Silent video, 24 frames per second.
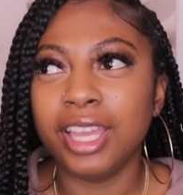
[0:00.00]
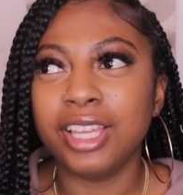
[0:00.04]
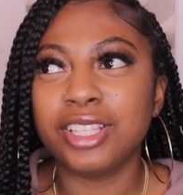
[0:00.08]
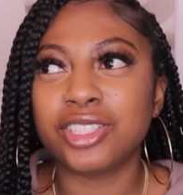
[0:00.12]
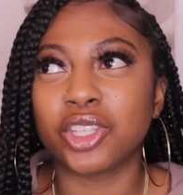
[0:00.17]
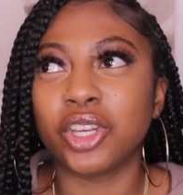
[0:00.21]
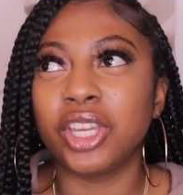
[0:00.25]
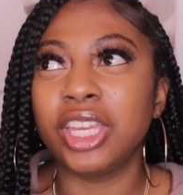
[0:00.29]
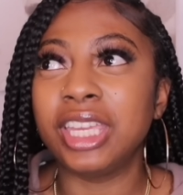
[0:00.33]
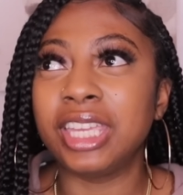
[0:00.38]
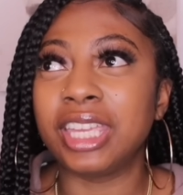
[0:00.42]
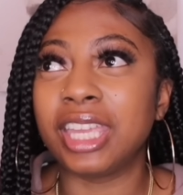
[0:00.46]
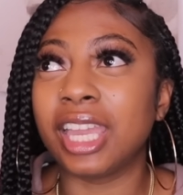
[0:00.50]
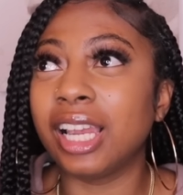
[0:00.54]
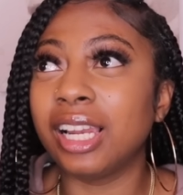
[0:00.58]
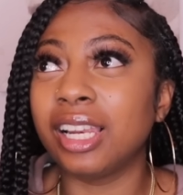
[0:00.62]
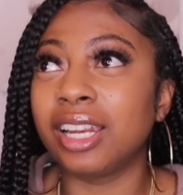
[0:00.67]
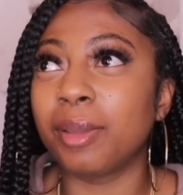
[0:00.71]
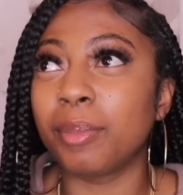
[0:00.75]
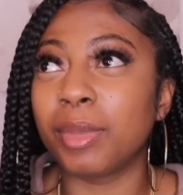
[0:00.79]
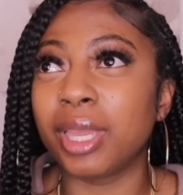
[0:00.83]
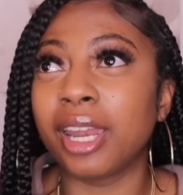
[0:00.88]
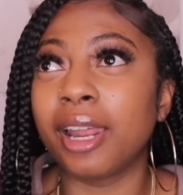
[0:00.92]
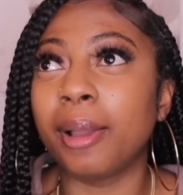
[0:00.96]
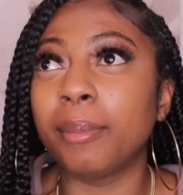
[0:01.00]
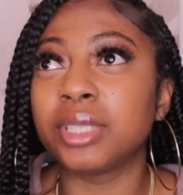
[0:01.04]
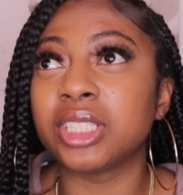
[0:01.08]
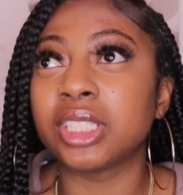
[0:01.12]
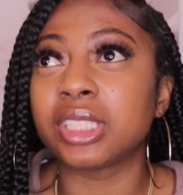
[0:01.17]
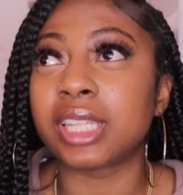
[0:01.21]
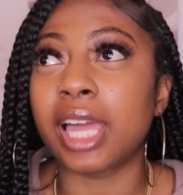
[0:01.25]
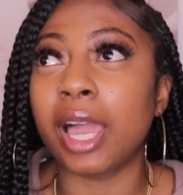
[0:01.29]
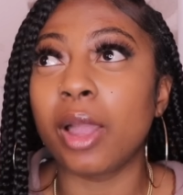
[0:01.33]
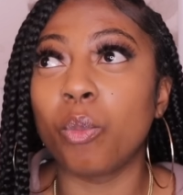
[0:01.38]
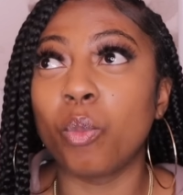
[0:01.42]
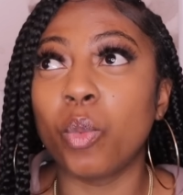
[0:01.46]
So he yelling at me, and I'm
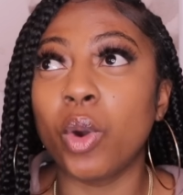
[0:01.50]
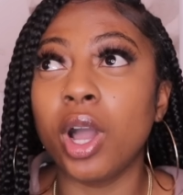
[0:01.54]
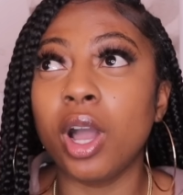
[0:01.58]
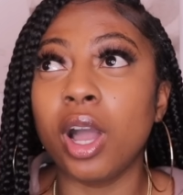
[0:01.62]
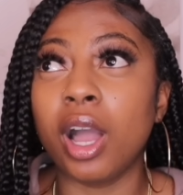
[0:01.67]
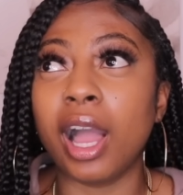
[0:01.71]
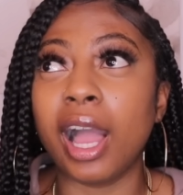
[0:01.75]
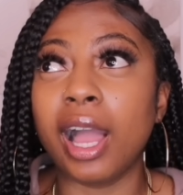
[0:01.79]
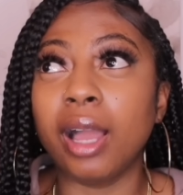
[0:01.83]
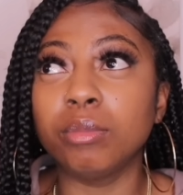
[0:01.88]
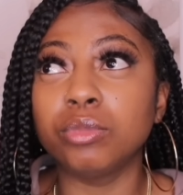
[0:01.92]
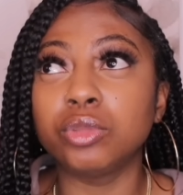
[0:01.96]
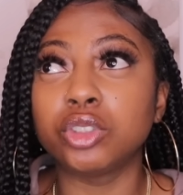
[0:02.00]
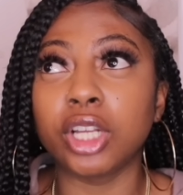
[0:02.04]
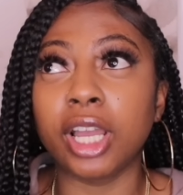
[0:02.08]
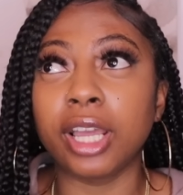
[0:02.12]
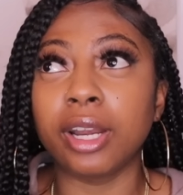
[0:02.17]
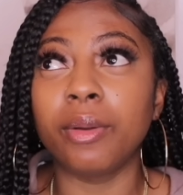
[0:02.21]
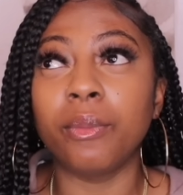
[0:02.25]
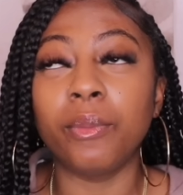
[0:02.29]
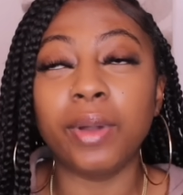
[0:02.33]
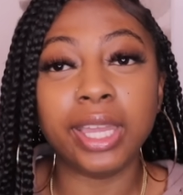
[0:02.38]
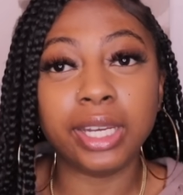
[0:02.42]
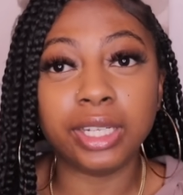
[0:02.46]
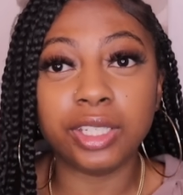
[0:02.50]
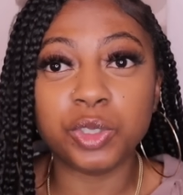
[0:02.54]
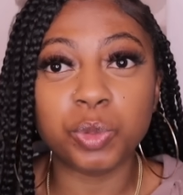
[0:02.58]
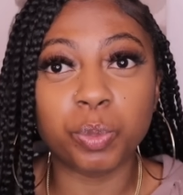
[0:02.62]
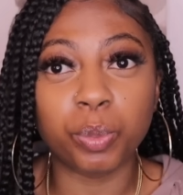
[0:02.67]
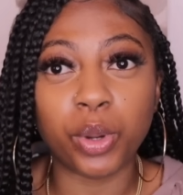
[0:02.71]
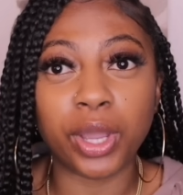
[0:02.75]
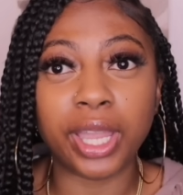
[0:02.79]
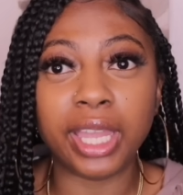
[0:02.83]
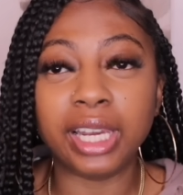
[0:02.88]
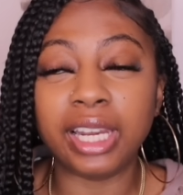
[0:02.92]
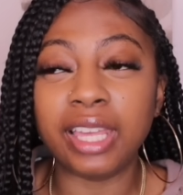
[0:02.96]
just like, well, I'm trying to wait. This
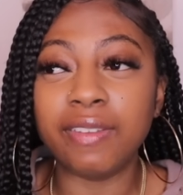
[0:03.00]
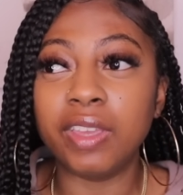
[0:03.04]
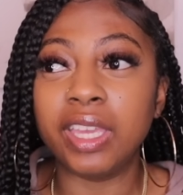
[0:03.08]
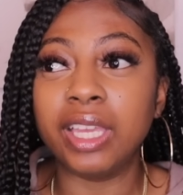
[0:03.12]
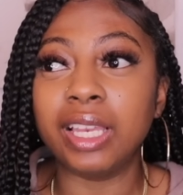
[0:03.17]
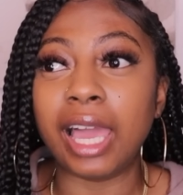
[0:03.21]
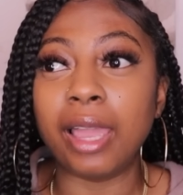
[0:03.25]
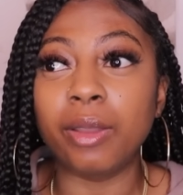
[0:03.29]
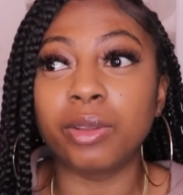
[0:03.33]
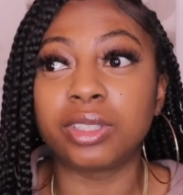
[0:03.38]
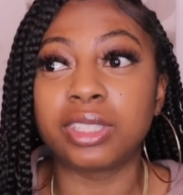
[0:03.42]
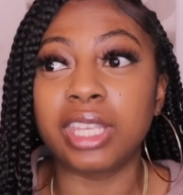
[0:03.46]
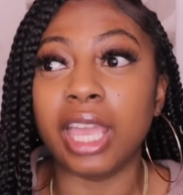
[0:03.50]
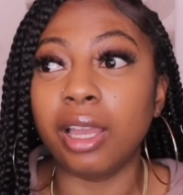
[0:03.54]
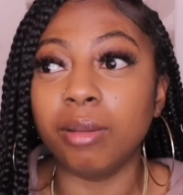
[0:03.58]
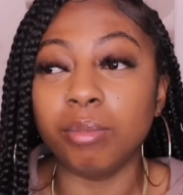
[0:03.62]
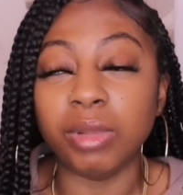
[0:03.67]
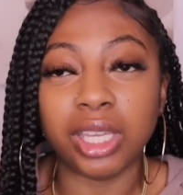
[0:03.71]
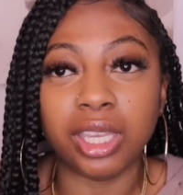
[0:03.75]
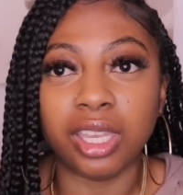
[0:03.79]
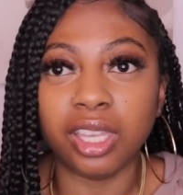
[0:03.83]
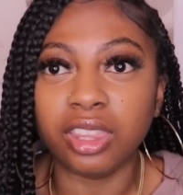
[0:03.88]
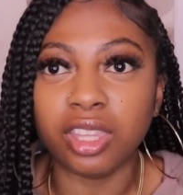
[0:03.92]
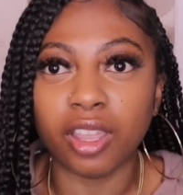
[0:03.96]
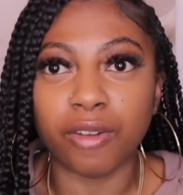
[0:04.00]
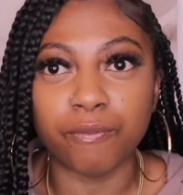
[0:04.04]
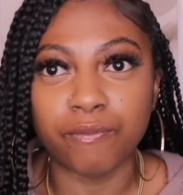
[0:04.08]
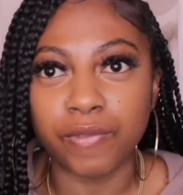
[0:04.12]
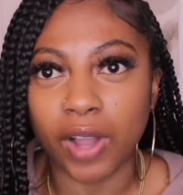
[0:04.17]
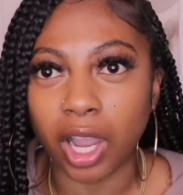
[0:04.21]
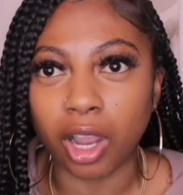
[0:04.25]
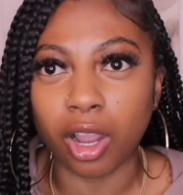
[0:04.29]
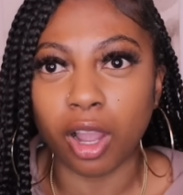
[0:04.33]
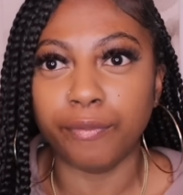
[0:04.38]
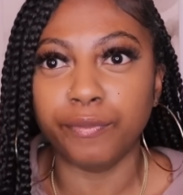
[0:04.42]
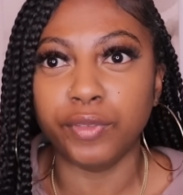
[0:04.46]
boy ain't leaving. He like, tell him to get the
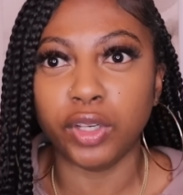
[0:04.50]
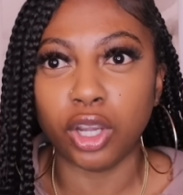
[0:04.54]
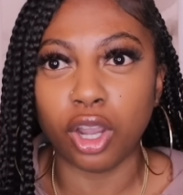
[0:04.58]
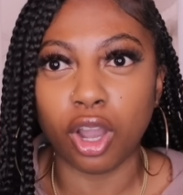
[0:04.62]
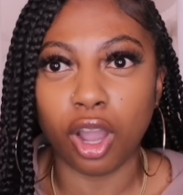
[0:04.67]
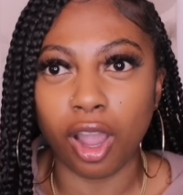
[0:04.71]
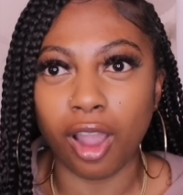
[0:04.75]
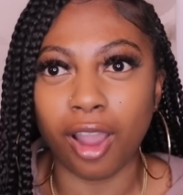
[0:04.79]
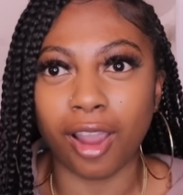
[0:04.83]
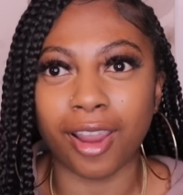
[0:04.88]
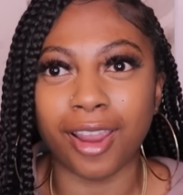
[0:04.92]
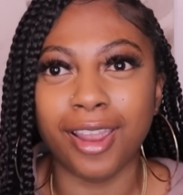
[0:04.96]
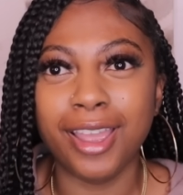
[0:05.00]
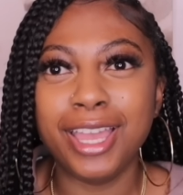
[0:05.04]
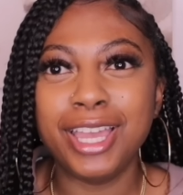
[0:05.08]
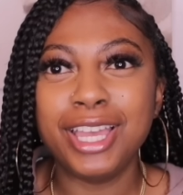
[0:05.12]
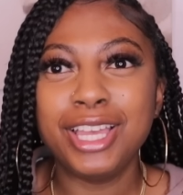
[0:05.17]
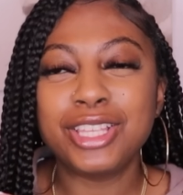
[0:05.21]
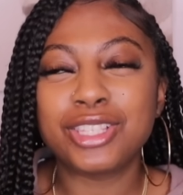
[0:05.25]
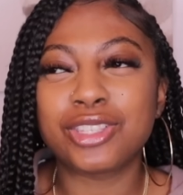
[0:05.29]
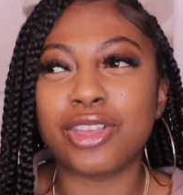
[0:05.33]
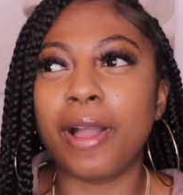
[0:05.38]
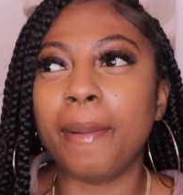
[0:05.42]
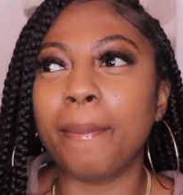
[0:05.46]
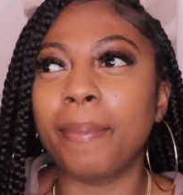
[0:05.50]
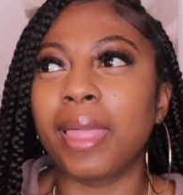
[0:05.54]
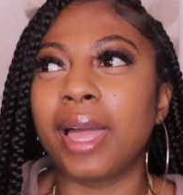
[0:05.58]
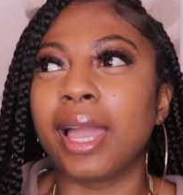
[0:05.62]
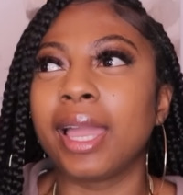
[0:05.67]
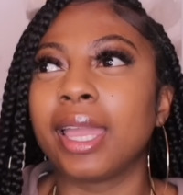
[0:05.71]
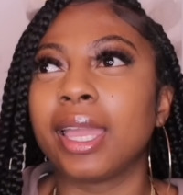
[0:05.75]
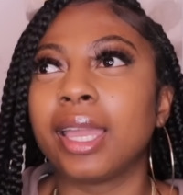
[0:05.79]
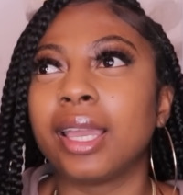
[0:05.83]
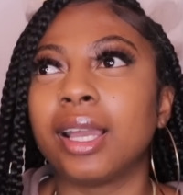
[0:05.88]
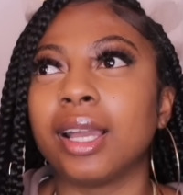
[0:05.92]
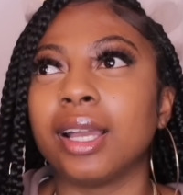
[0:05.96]
fuck off the car. So I'm
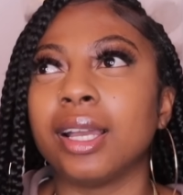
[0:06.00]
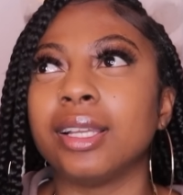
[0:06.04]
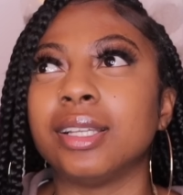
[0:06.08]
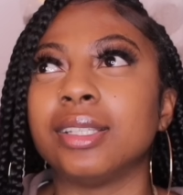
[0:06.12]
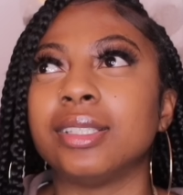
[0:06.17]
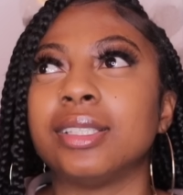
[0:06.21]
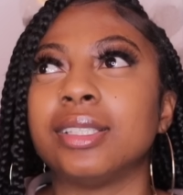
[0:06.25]
like,